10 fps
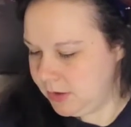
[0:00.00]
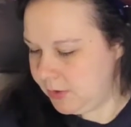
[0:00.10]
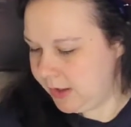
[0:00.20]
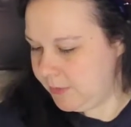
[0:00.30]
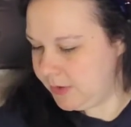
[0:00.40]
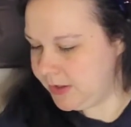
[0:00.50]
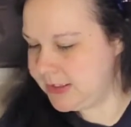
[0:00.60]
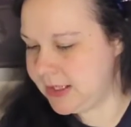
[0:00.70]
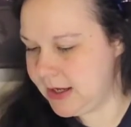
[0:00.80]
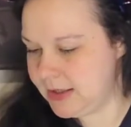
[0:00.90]
Okay, what
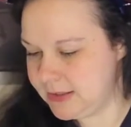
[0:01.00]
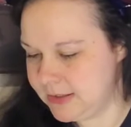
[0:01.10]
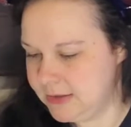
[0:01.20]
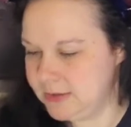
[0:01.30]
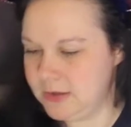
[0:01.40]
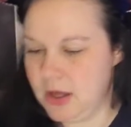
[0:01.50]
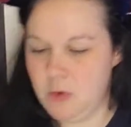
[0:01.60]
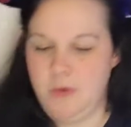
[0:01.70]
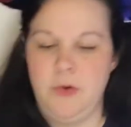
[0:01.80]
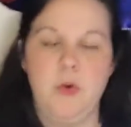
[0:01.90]
else, guys?
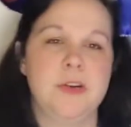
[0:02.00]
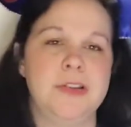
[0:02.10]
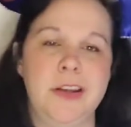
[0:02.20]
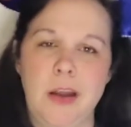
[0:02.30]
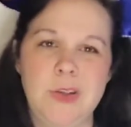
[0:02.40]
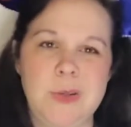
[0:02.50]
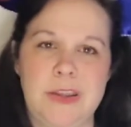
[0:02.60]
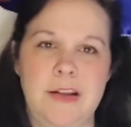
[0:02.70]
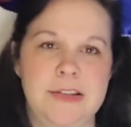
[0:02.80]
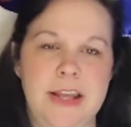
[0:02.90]
Oh, of course, it goes
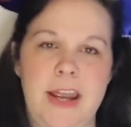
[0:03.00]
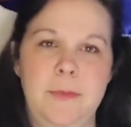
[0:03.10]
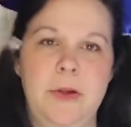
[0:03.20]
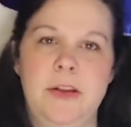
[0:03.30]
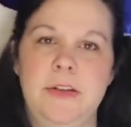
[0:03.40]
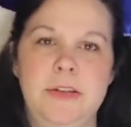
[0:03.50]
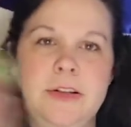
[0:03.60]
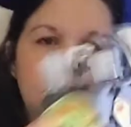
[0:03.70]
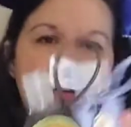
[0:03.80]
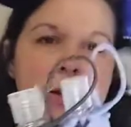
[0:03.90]
without saying, but
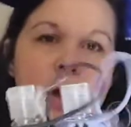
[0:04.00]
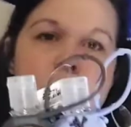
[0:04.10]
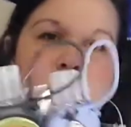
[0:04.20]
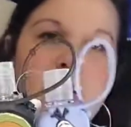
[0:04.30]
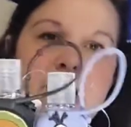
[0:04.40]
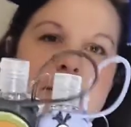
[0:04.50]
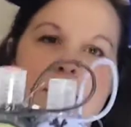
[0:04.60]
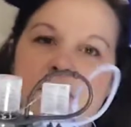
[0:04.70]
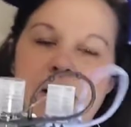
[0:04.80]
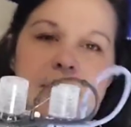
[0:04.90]
a million
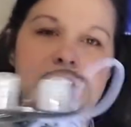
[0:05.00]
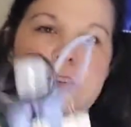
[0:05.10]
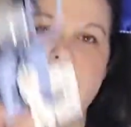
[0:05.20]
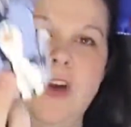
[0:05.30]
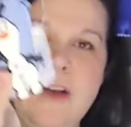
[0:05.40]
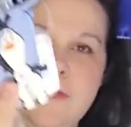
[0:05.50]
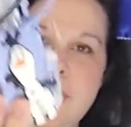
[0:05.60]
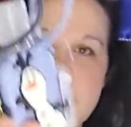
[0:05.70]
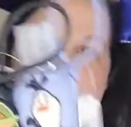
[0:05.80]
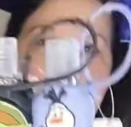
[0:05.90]
of these
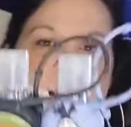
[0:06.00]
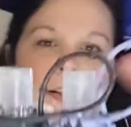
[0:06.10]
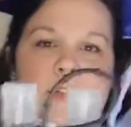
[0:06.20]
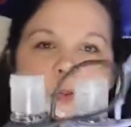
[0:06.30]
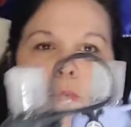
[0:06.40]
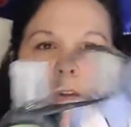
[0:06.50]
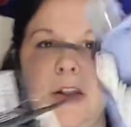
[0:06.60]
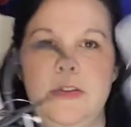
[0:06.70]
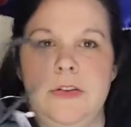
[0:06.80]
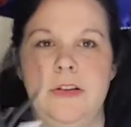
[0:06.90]
travel size
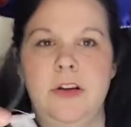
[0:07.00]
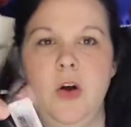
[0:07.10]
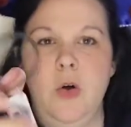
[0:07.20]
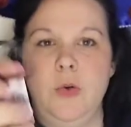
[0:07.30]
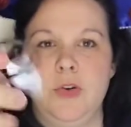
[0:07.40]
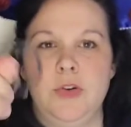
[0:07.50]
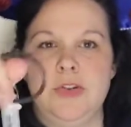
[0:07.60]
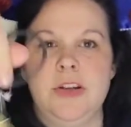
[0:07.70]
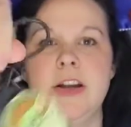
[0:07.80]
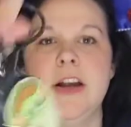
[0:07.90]
with
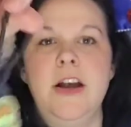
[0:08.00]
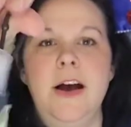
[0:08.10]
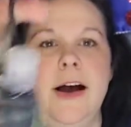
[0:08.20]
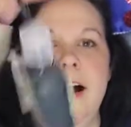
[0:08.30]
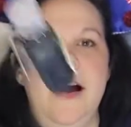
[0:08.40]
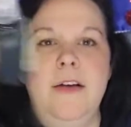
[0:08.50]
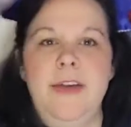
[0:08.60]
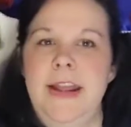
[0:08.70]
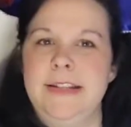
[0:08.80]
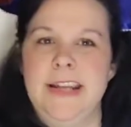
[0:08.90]
holders of
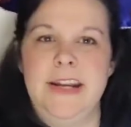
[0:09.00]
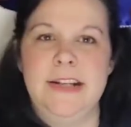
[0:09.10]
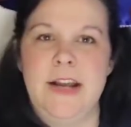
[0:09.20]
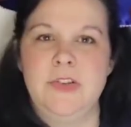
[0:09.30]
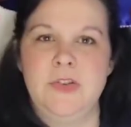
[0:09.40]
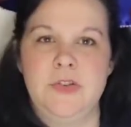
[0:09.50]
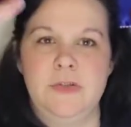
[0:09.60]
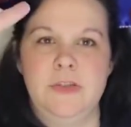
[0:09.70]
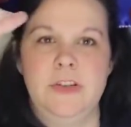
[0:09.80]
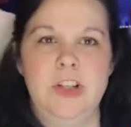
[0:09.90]
hand sanitizers.
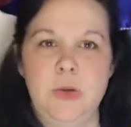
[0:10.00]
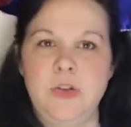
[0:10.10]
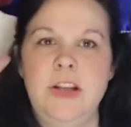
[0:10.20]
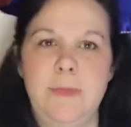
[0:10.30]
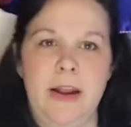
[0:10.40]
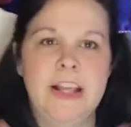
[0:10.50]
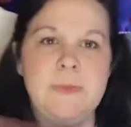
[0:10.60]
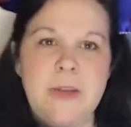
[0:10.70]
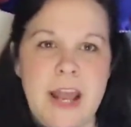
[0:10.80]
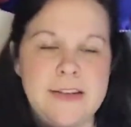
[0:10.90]
usually my
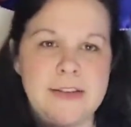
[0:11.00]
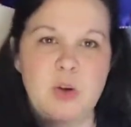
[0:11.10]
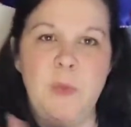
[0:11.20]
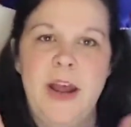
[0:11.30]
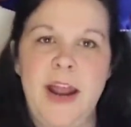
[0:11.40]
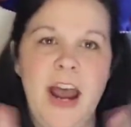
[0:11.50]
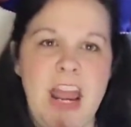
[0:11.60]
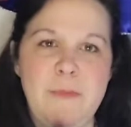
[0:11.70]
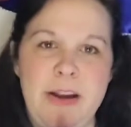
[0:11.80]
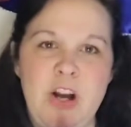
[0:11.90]
husband has his own bag, I
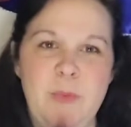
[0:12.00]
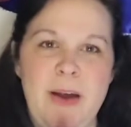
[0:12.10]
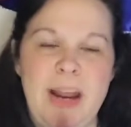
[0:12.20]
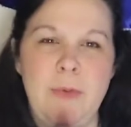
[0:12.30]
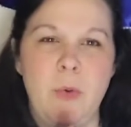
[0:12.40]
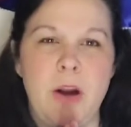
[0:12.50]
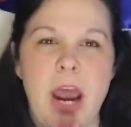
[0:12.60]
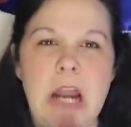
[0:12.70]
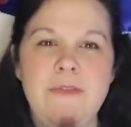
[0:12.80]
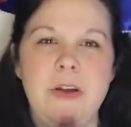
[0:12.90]
have my own bag, but we're
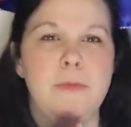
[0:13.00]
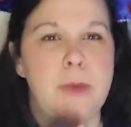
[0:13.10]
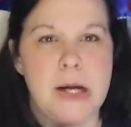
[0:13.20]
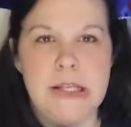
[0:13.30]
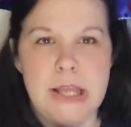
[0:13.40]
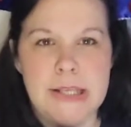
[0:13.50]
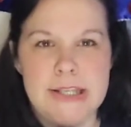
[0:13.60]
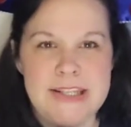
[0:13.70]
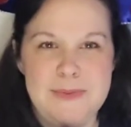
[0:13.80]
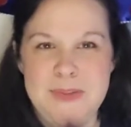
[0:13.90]
kind of combining that
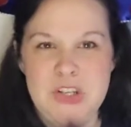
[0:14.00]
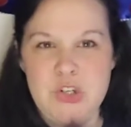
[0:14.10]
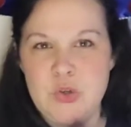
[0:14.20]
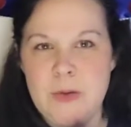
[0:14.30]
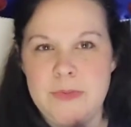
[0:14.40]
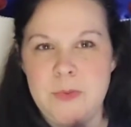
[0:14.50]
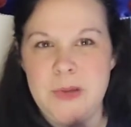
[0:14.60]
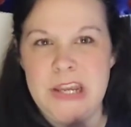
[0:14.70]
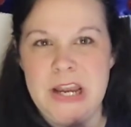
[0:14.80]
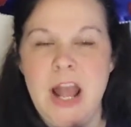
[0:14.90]
system this trip to
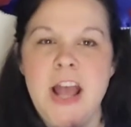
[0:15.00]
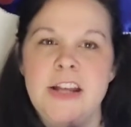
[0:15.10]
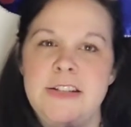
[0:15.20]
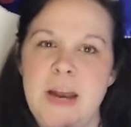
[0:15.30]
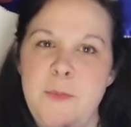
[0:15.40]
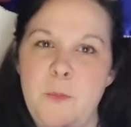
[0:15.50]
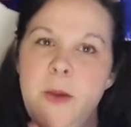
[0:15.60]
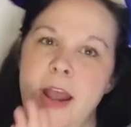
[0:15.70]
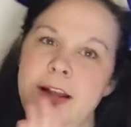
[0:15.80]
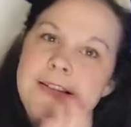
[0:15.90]
be diaper
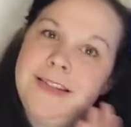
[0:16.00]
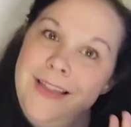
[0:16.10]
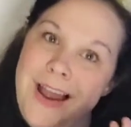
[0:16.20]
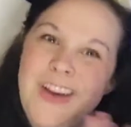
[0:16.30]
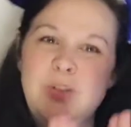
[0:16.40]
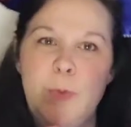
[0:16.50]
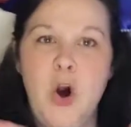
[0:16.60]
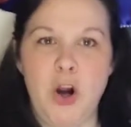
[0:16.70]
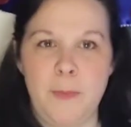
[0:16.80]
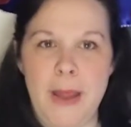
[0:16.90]
bag /
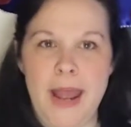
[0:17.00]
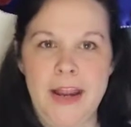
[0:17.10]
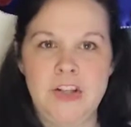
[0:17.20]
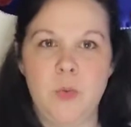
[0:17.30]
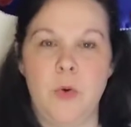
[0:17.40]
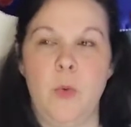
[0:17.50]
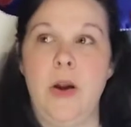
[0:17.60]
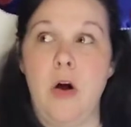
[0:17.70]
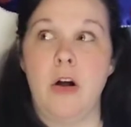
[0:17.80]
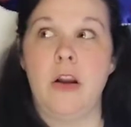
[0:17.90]
park bag, to where we
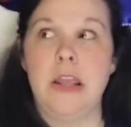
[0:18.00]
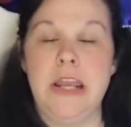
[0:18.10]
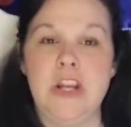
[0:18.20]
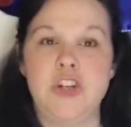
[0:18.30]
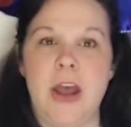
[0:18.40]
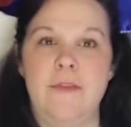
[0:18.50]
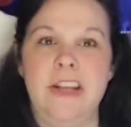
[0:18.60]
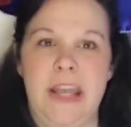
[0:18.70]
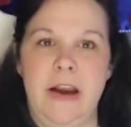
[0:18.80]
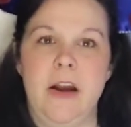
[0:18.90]
aren't each having
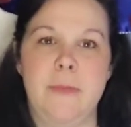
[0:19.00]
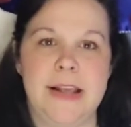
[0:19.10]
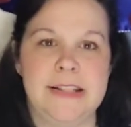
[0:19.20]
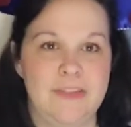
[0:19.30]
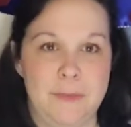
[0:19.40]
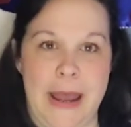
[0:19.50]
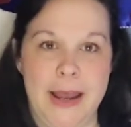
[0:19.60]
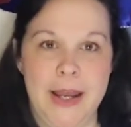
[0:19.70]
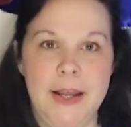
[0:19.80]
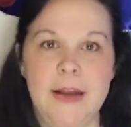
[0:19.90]
to carry a massive
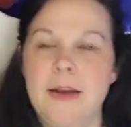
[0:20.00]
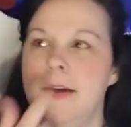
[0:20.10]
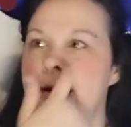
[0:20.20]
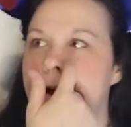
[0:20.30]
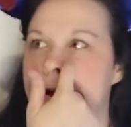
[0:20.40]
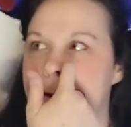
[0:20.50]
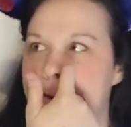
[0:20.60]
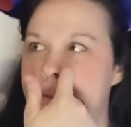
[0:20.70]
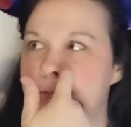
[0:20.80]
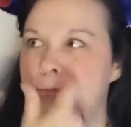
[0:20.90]
bag,
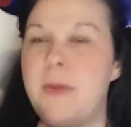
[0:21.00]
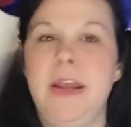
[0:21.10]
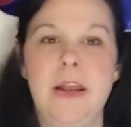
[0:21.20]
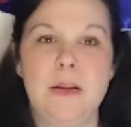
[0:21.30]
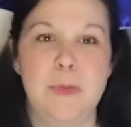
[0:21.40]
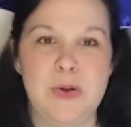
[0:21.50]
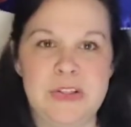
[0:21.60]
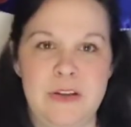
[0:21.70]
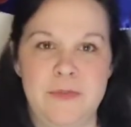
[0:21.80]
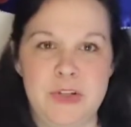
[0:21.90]
making the
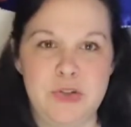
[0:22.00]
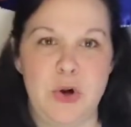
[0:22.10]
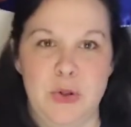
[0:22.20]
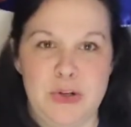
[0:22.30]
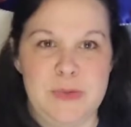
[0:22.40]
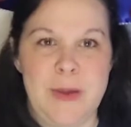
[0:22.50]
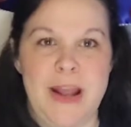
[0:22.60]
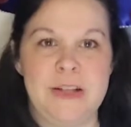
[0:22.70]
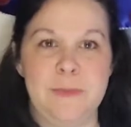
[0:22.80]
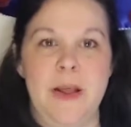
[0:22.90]
most of the stroller
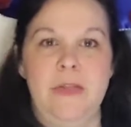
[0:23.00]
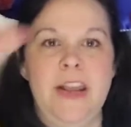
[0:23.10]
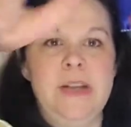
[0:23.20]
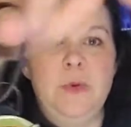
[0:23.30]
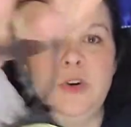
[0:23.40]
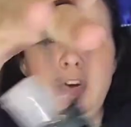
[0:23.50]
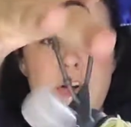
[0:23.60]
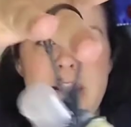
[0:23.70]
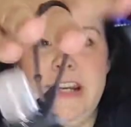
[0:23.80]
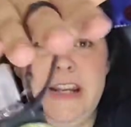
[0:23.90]
space. But these will
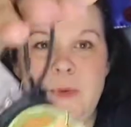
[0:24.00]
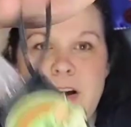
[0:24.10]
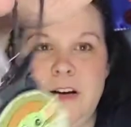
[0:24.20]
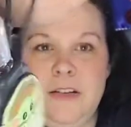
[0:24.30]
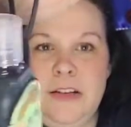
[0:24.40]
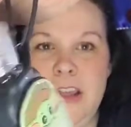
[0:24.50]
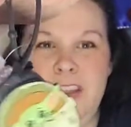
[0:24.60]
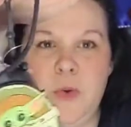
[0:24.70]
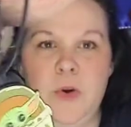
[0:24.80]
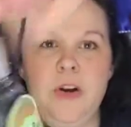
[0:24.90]
hook anywhere and
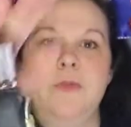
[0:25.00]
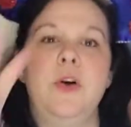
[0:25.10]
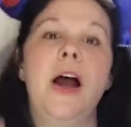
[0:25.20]
they're wonderful.